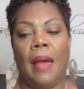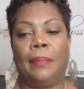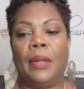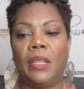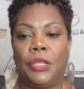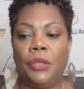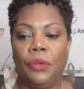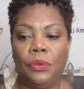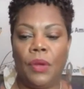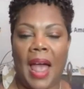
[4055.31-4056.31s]
And plus
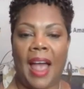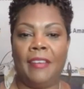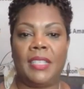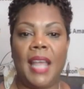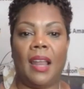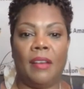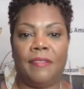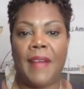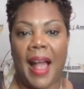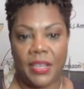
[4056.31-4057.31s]
two, I sell
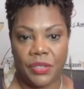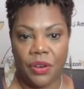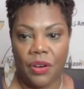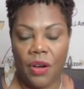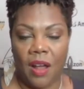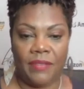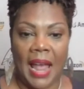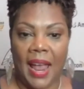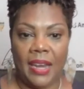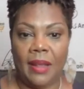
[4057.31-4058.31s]
out faster of
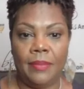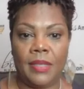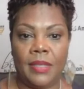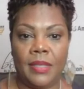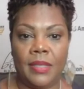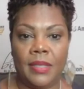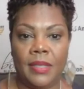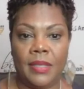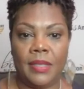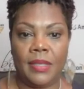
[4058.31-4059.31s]
the items,
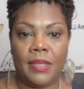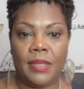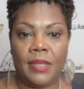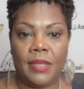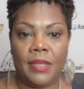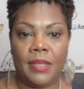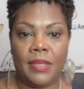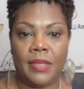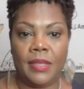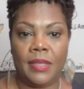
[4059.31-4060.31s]
selling it seller
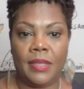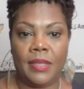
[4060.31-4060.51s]
fulfilled,